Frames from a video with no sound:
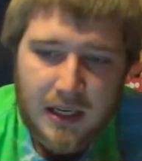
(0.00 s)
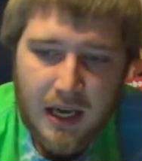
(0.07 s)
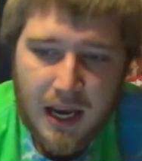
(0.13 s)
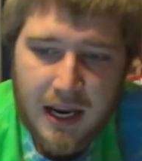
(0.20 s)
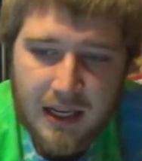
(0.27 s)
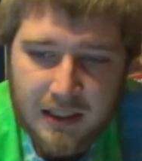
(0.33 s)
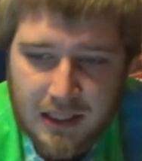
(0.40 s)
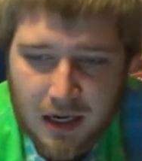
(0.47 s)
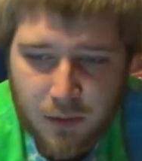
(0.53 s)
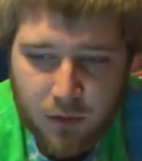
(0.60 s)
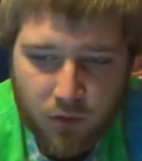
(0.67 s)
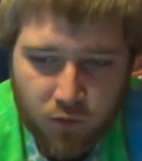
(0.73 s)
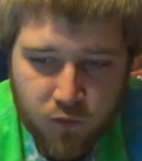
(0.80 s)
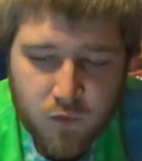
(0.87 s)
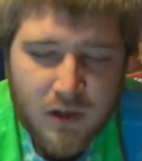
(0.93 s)
And I
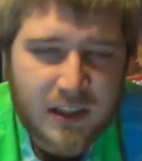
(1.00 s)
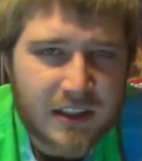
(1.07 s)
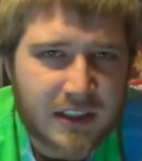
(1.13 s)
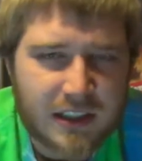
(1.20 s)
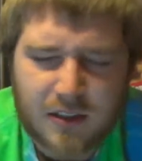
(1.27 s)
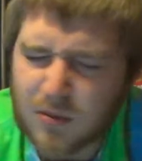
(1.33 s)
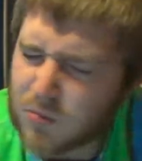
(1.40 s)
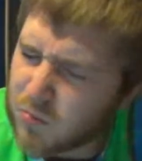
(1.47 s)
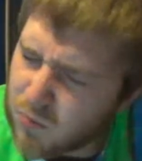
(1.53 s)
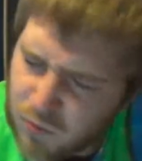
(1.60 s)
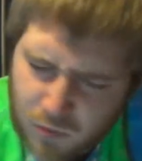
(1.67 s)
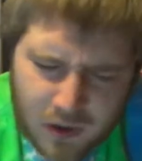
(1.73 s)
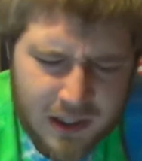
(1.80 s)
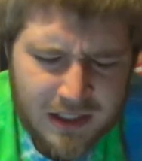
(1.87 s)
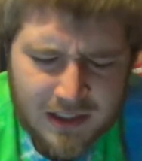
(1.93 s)
would really,
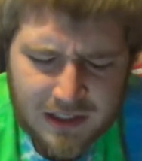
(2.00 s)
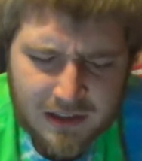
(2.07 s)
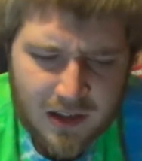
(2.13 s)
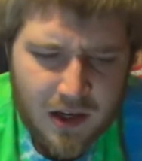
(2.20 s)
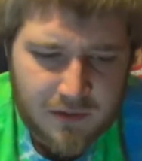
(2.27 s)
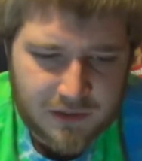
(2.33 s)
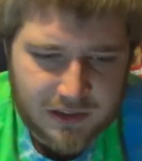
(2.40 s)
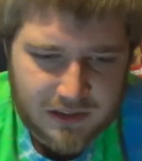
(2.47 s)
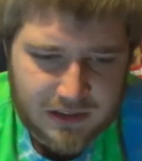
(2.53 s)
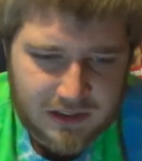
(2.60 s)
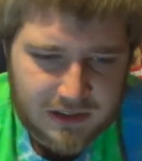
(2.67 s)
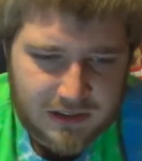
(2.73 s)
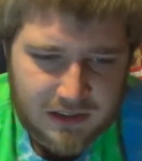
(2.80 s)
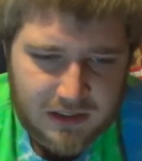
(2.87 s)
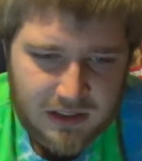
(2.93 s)
really love
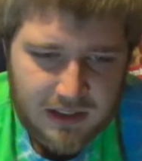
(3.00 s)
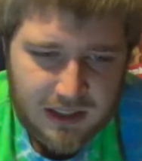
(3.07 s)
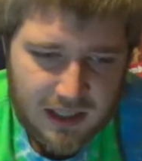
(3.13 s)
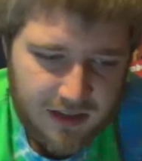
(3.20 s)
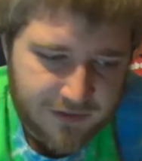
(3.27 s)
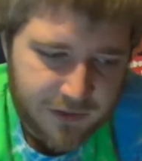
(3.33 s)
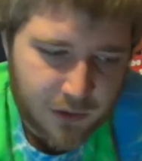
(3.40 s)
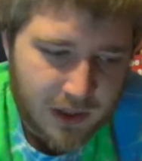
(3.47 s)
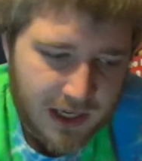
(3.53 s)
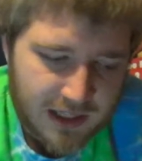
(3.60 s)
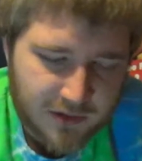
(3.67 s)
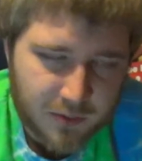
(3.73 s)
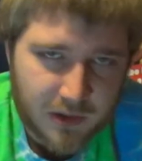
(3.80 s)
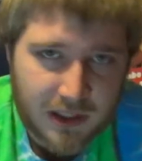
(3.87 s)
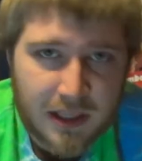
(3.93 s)
it if you
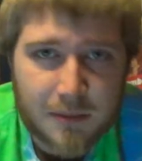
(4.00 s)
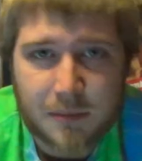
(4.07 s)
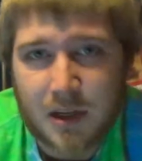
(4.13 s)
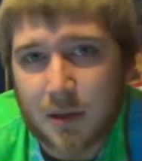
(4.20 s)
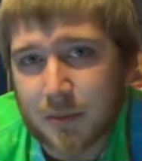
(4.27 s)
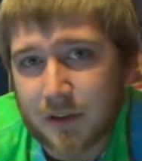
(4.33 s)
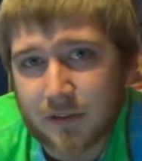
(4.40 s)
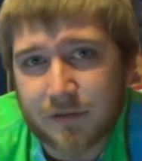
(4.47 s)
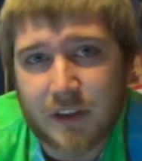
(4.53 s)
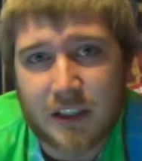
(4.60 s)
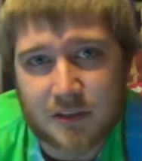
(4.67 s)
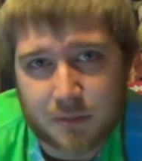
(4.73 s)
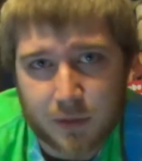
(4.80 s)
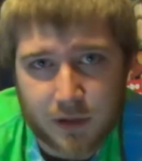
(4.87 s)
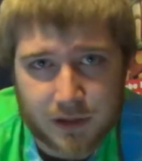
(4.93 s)
guys would hit me up on the
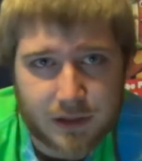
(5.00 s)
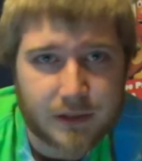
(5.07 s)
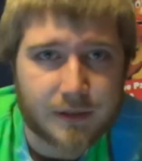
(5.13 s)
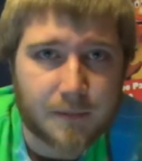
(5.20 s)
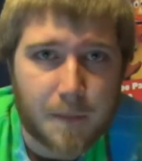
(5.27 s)
Facebook.